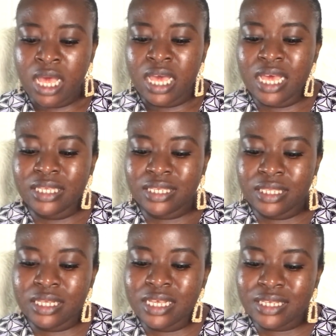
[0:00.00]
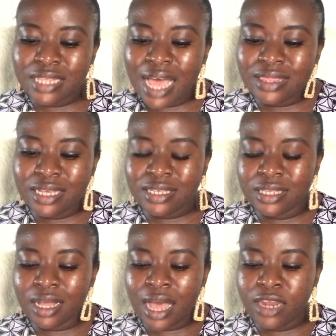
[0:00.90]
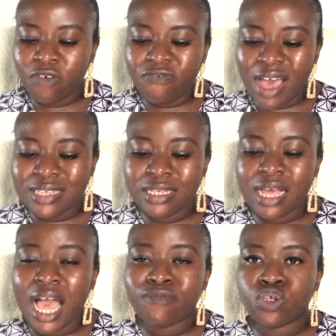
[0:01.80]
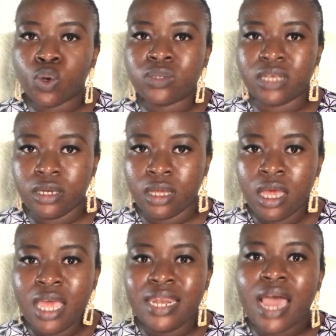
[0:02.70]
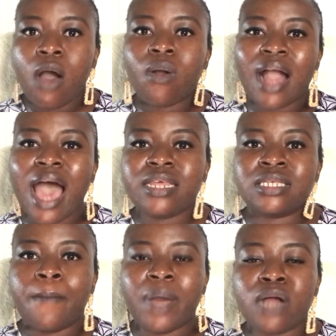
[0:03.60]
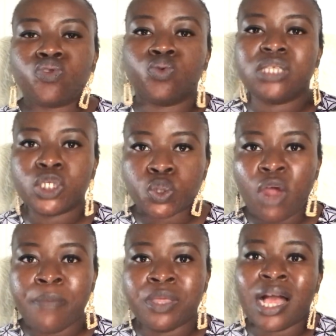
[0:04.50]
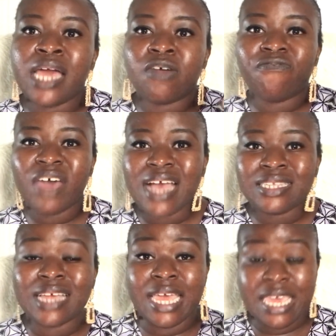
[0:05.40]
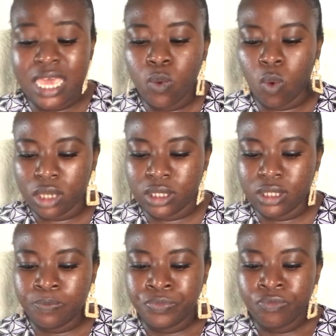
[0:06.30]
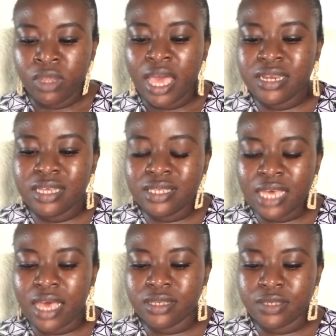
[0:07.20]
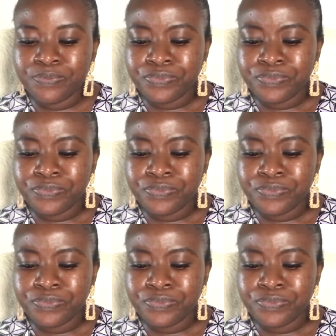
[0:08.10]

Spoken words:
Is not this the kind of fasting I have chosen? Now God is about to describe the kind of fast that he wants. And he says,